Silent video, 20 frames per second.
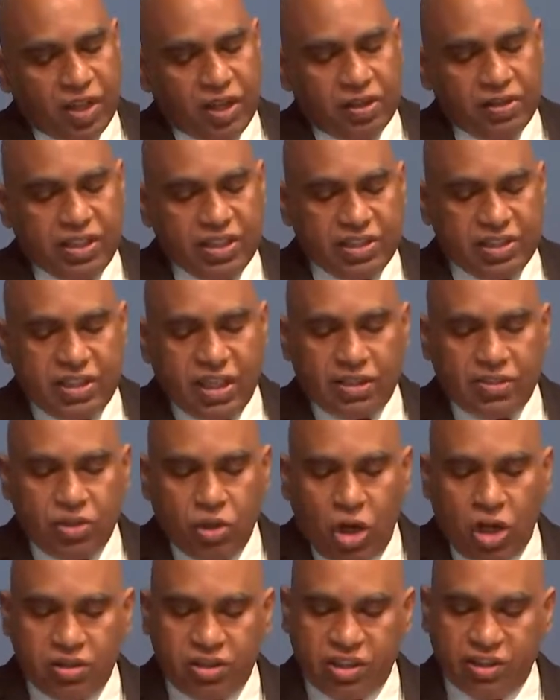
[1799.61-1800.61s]
This does
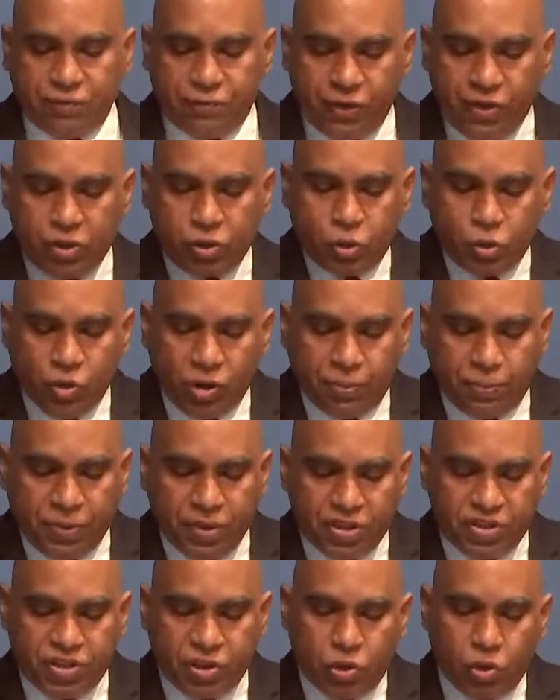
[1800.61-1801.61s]
not refer to a
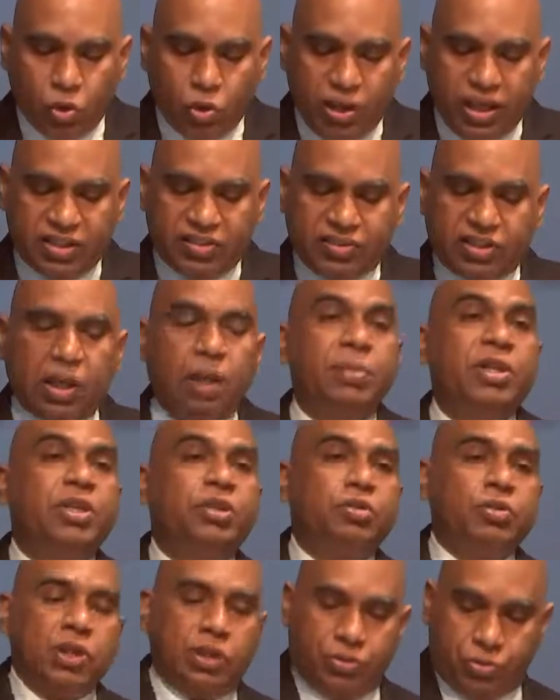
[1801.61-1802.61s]
person who has come
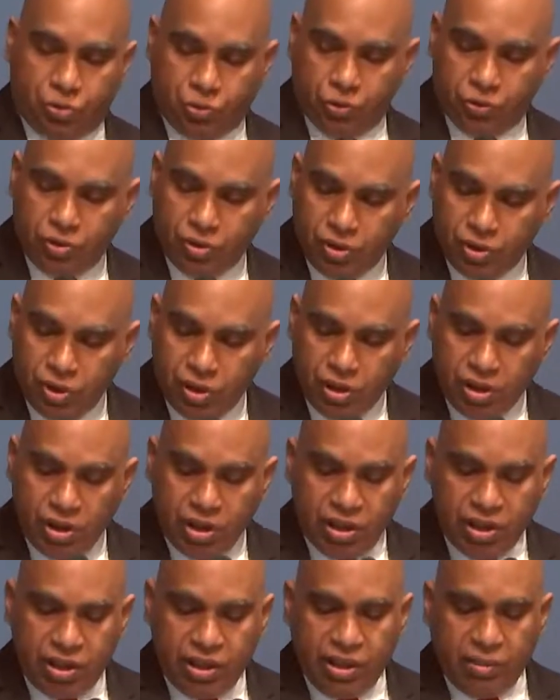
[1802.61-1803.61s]
into the truth
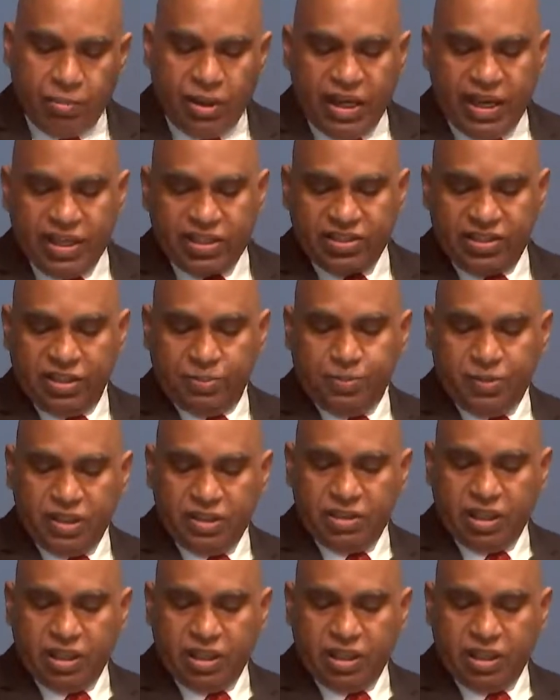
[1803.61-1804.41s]
by accepting